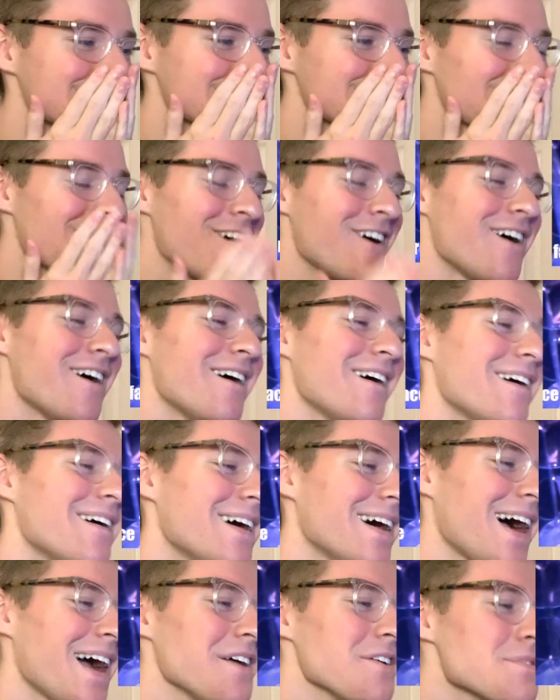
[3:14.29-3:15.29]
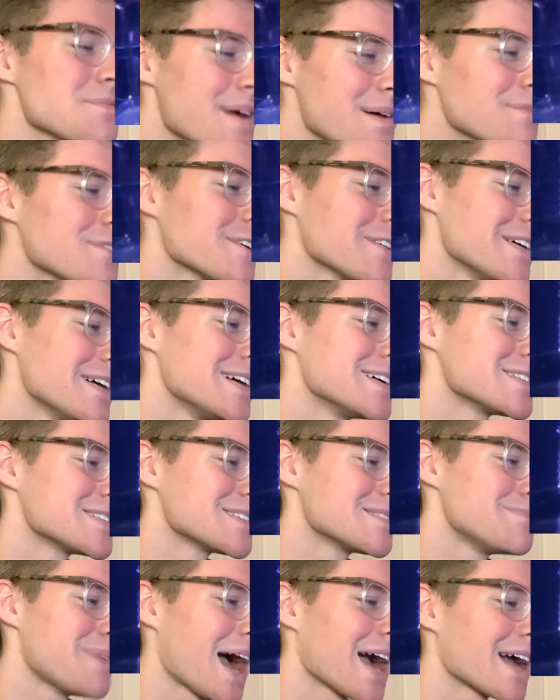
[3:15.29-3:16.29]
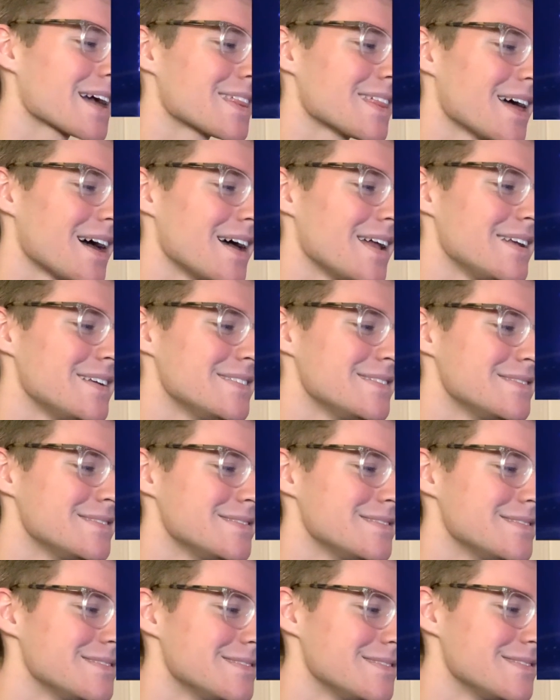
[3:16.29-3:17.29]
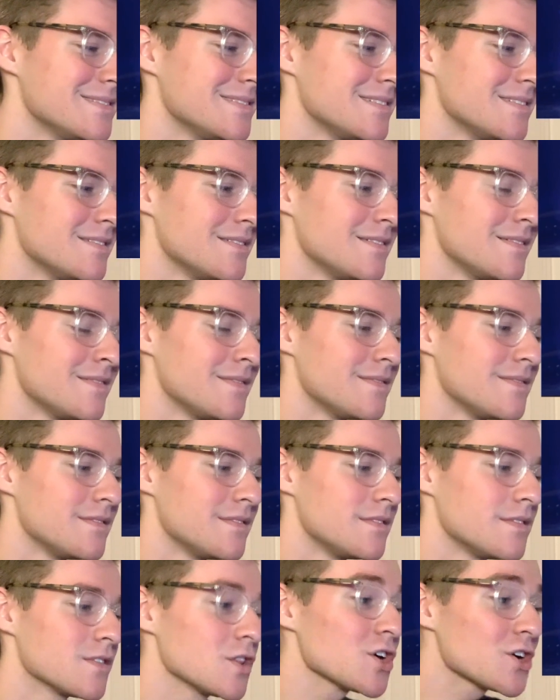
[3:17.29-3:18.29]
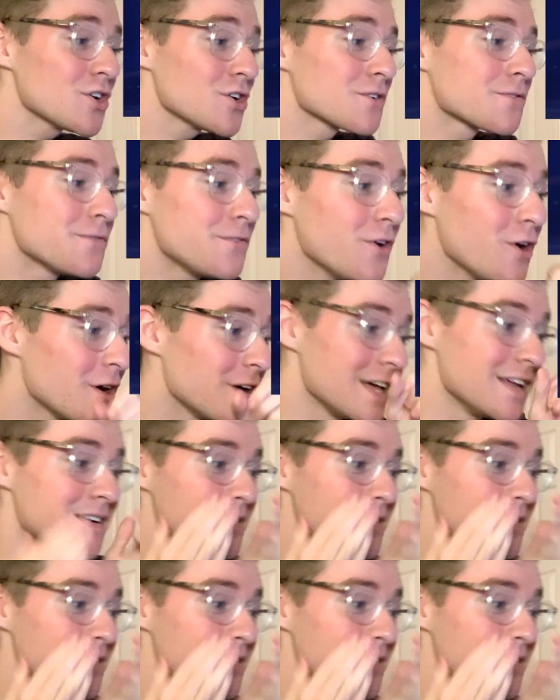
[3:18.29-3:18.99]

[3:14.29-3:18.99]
Aww, I remember this back then. Look at her foot.